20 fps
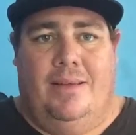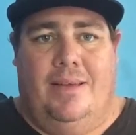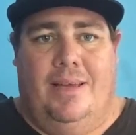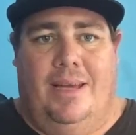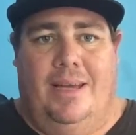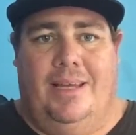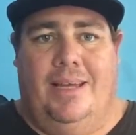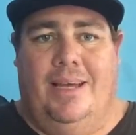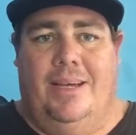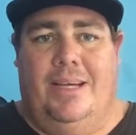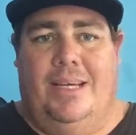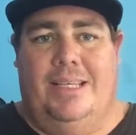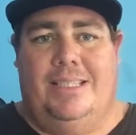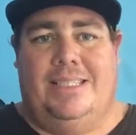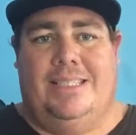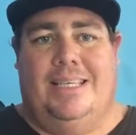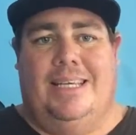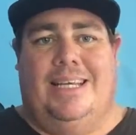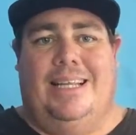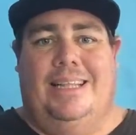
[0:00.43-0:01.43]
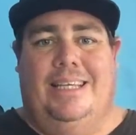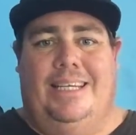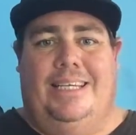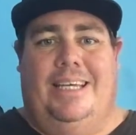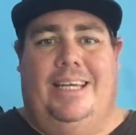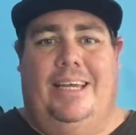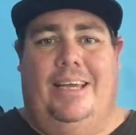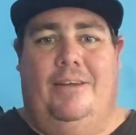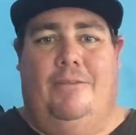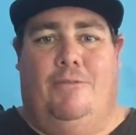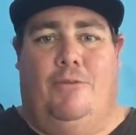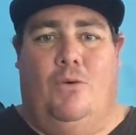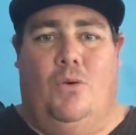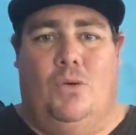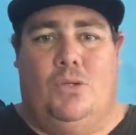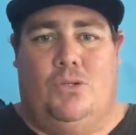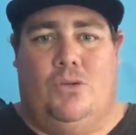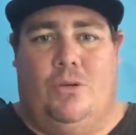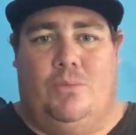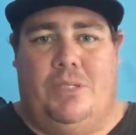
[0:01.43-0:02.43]
Hey guys, Klint here
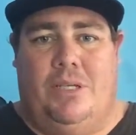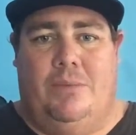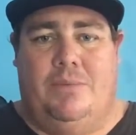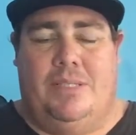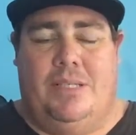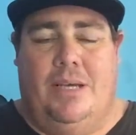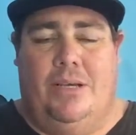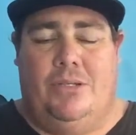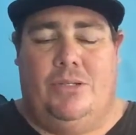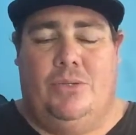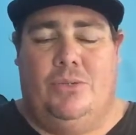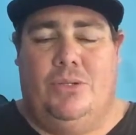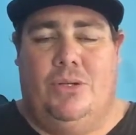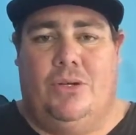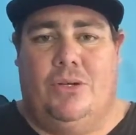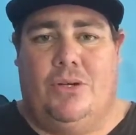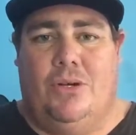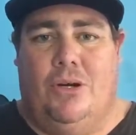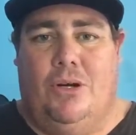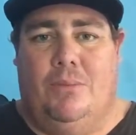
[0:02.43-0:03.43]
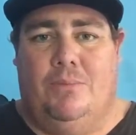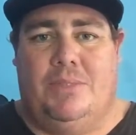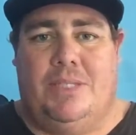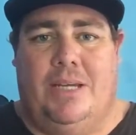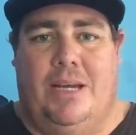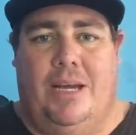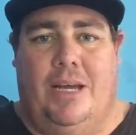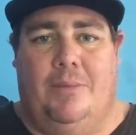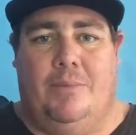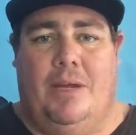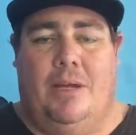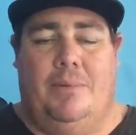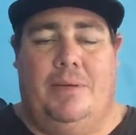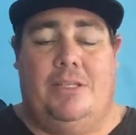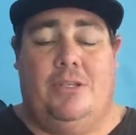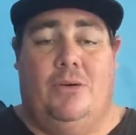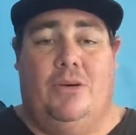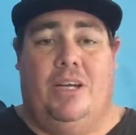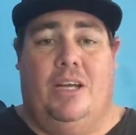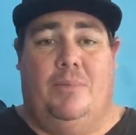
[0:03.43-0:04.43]
for dropshipsocial.com. Today I'm going to
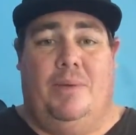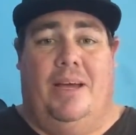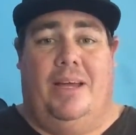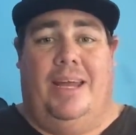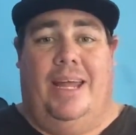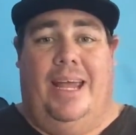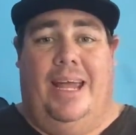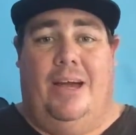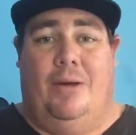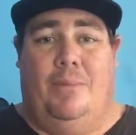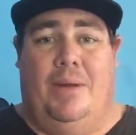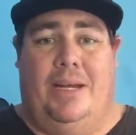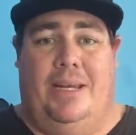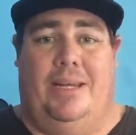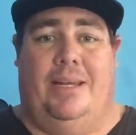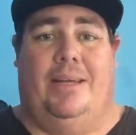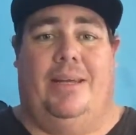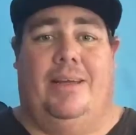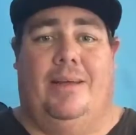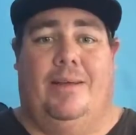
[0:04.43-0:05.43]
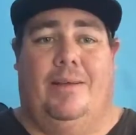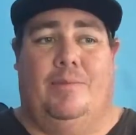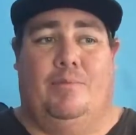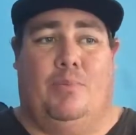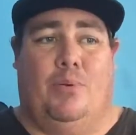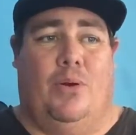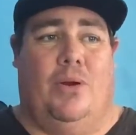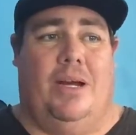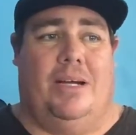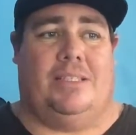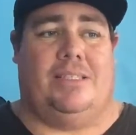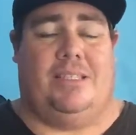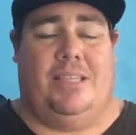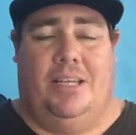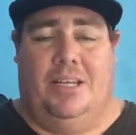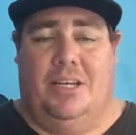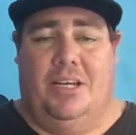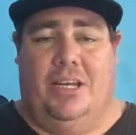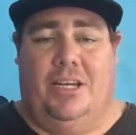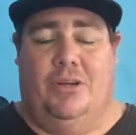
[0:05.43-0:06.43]
be talking about how many products do
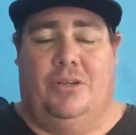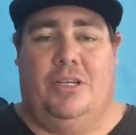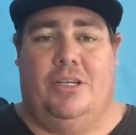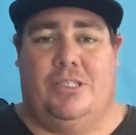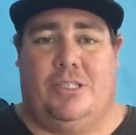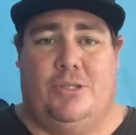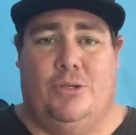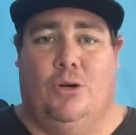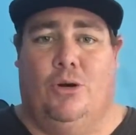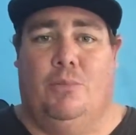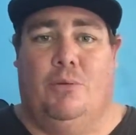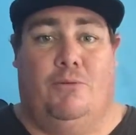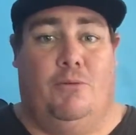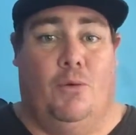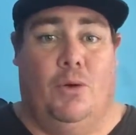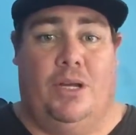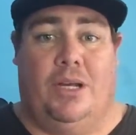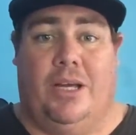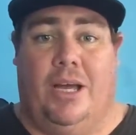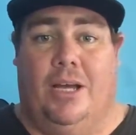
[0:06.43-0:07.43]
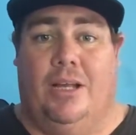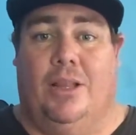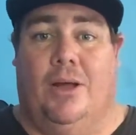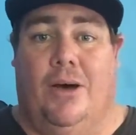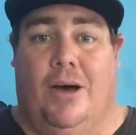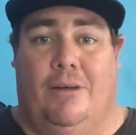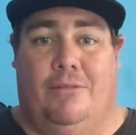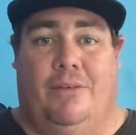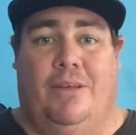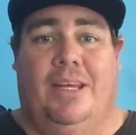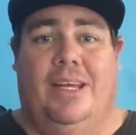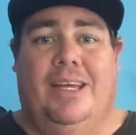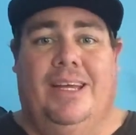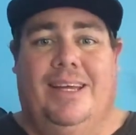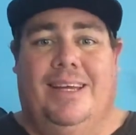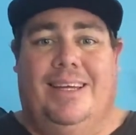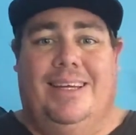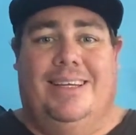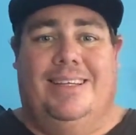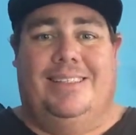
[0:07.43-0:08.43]
you need on your store before you go live.
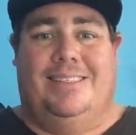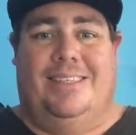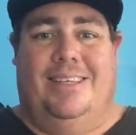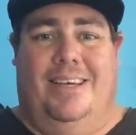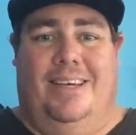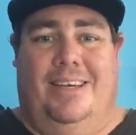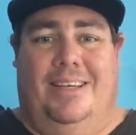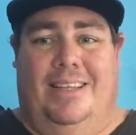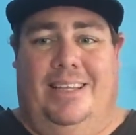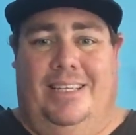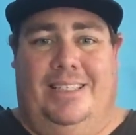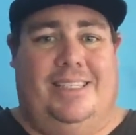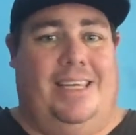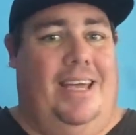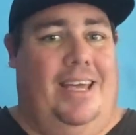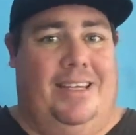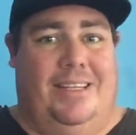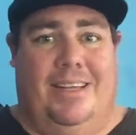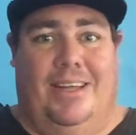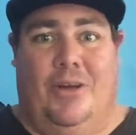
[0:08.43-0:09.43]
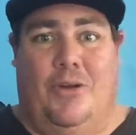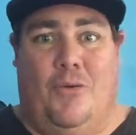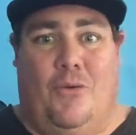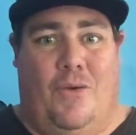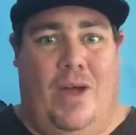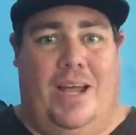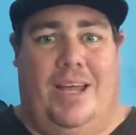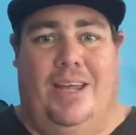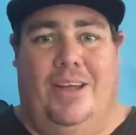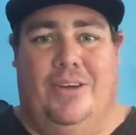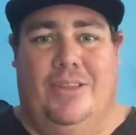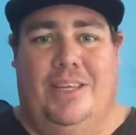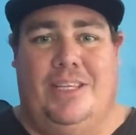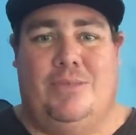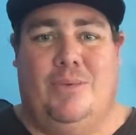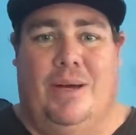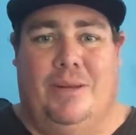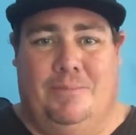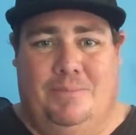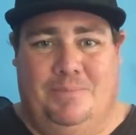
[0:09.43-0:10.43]
So let's get cracking on
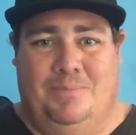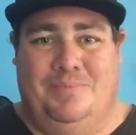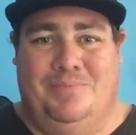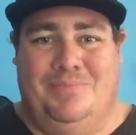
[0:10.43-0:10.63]
this one.